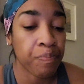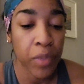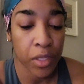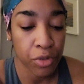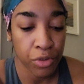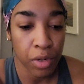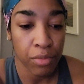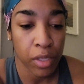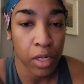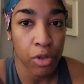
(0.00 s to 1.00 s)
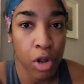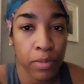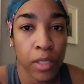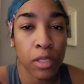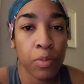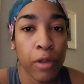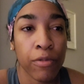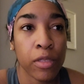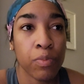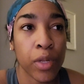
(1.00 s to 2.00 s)
Because there's not really any carbs in this
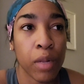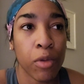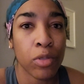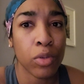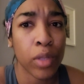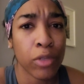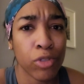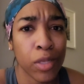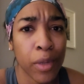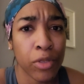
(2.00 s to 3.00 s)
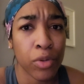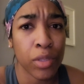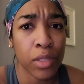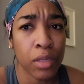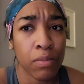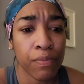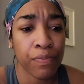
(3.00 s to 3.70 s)
breakfast, but I'm also like just about to go to sleep.